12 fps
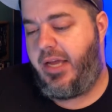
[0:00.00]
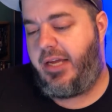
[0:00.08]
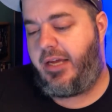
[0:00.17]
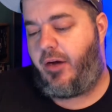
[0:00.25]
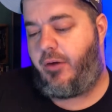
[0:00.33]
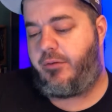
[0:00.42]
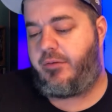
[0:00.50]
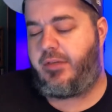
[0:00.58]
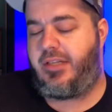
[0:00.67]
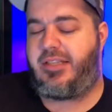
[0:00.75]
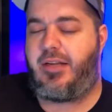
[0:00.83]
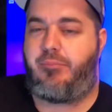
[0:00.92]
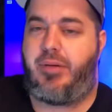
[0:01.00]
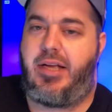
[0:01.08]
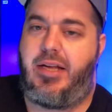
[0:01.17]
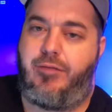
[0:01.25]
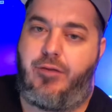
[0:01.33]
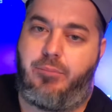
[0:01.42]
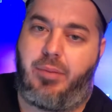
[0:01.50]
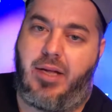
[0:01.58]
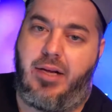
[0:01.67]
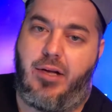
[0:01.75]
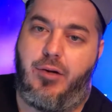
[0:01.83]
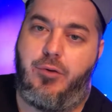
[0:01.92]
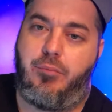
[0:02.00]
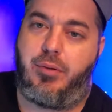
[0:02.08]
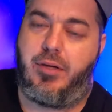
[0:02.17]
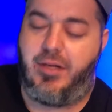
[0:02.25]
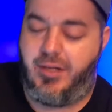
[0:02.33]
He called, he said, Pete, if you played hoop,